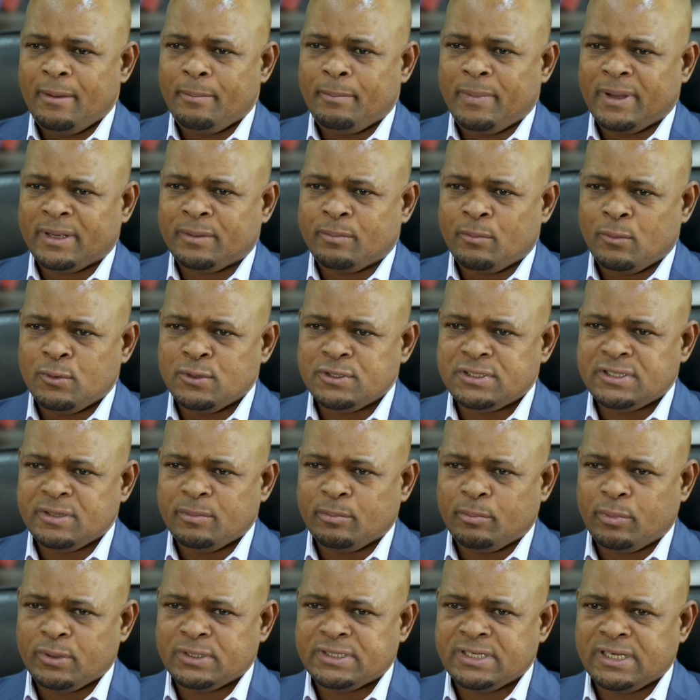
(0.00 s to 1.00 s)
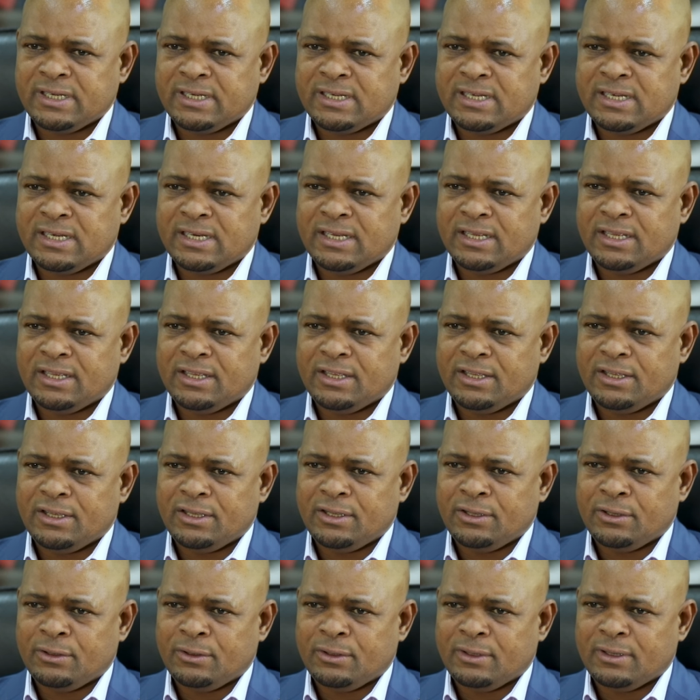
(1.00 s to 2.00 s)
But most importantly,
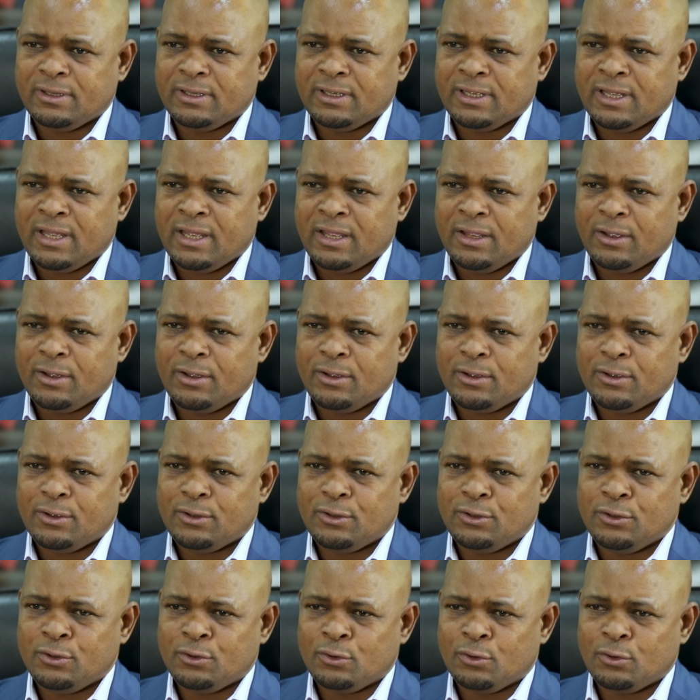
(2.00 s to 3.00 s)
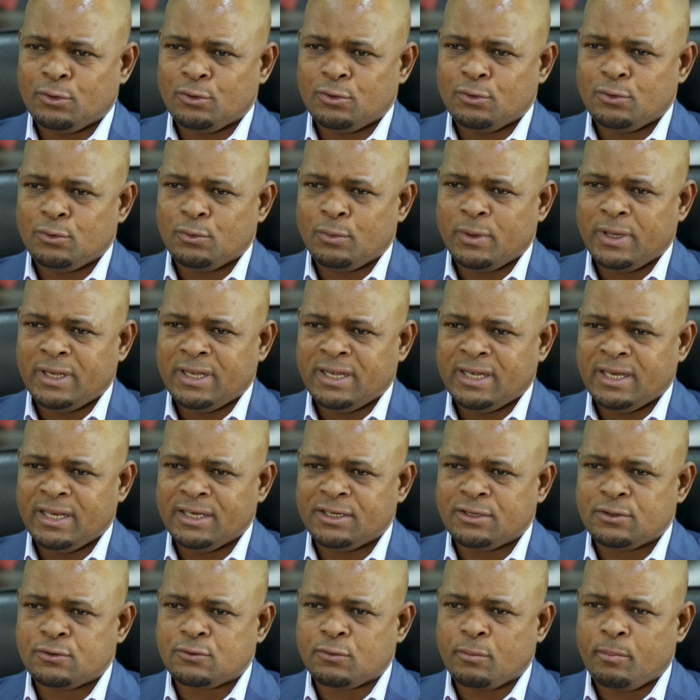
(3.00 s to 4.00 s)
you know, we
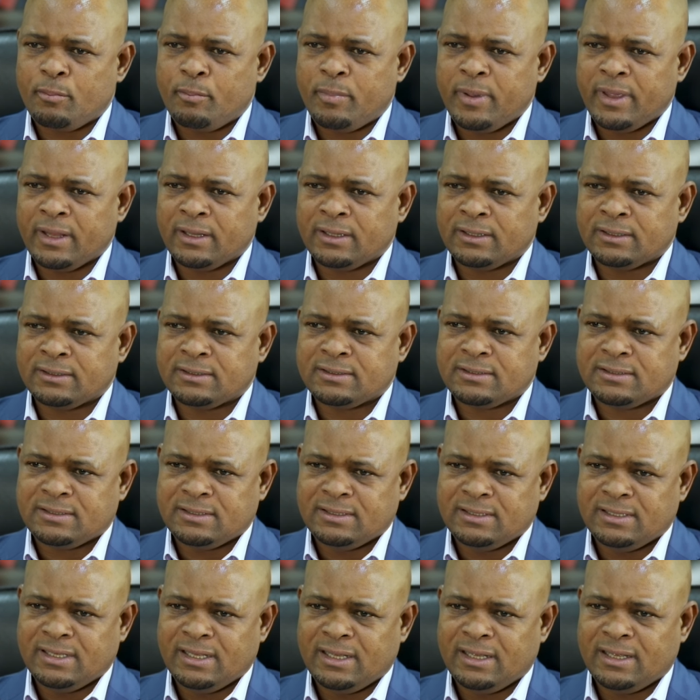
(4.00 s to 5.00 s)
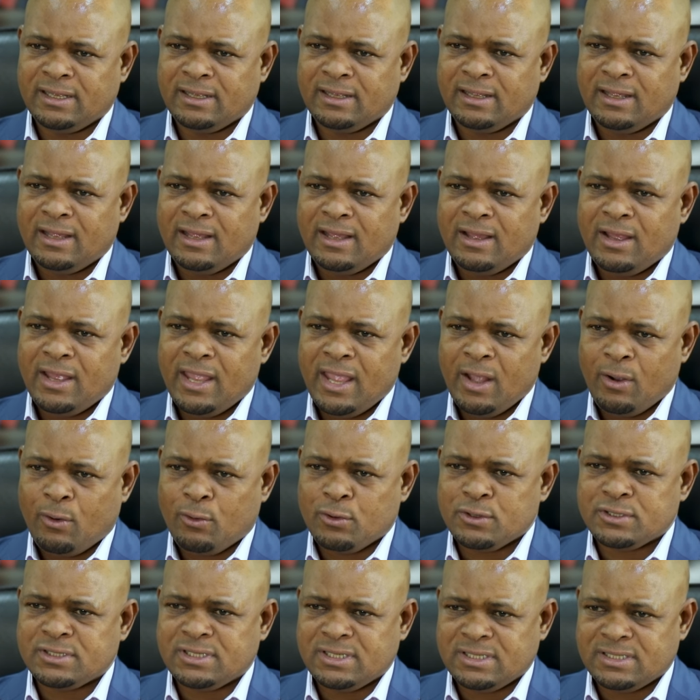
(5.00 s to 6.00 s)
need to build the
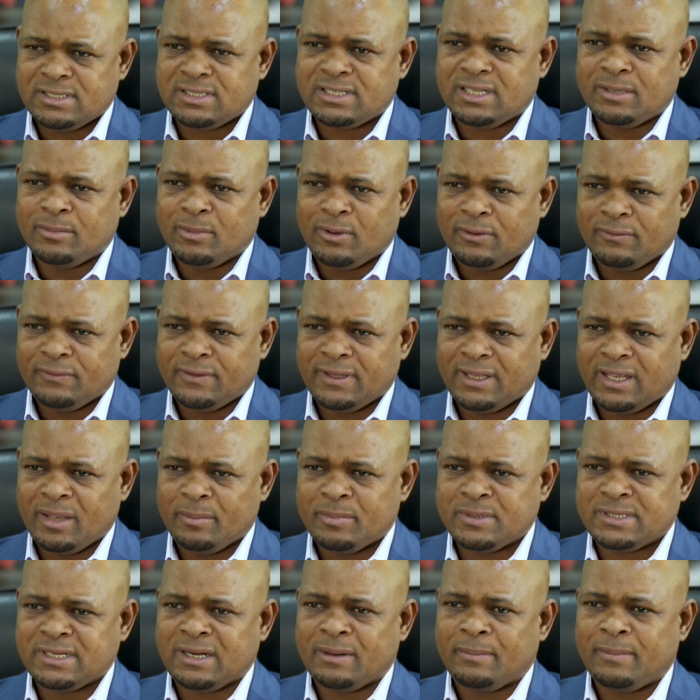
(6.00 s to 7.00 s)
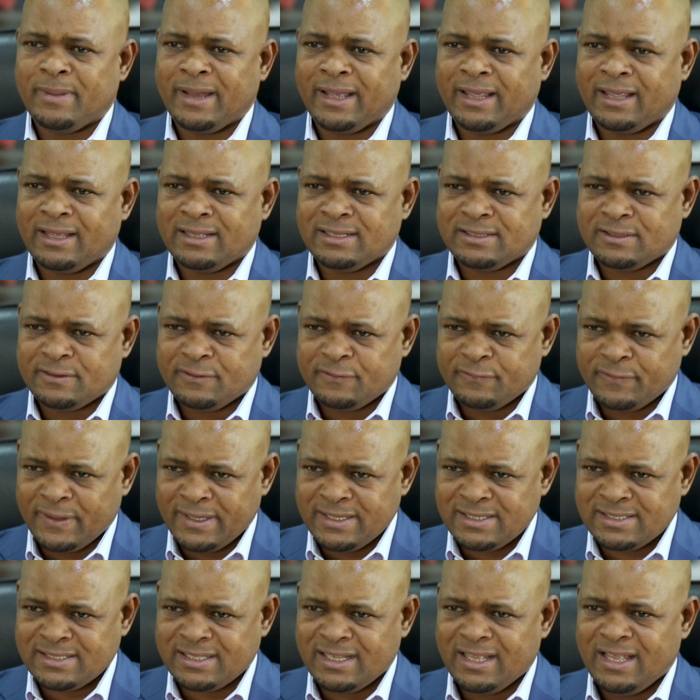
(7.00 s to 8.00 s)
ecosystem of the capital markets
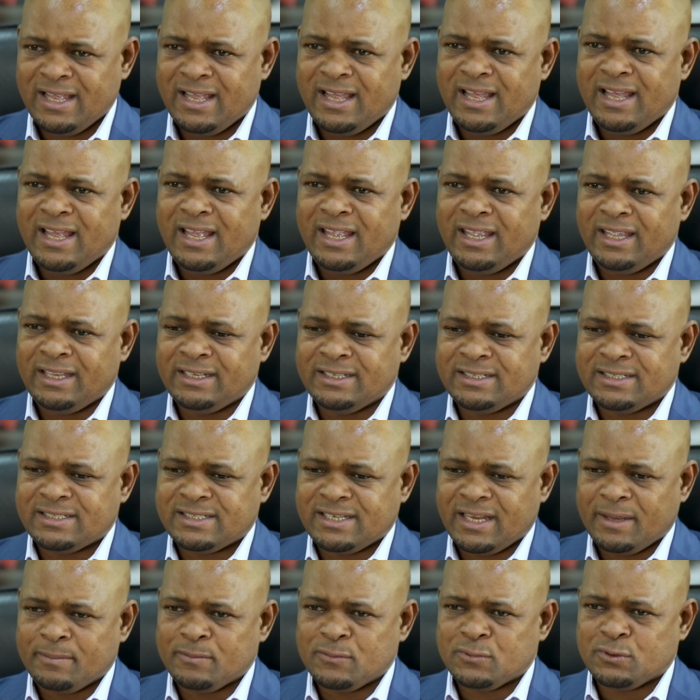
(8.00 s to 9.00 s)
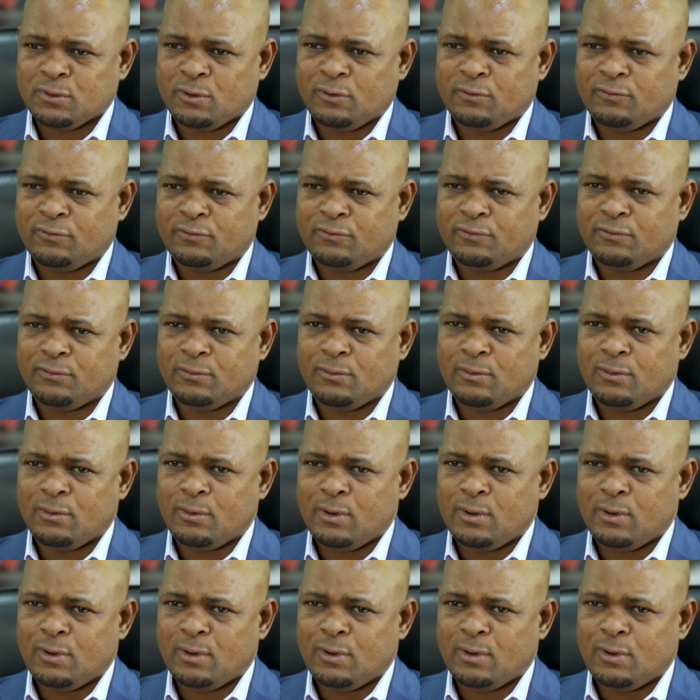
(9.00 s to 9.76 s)
first in terms of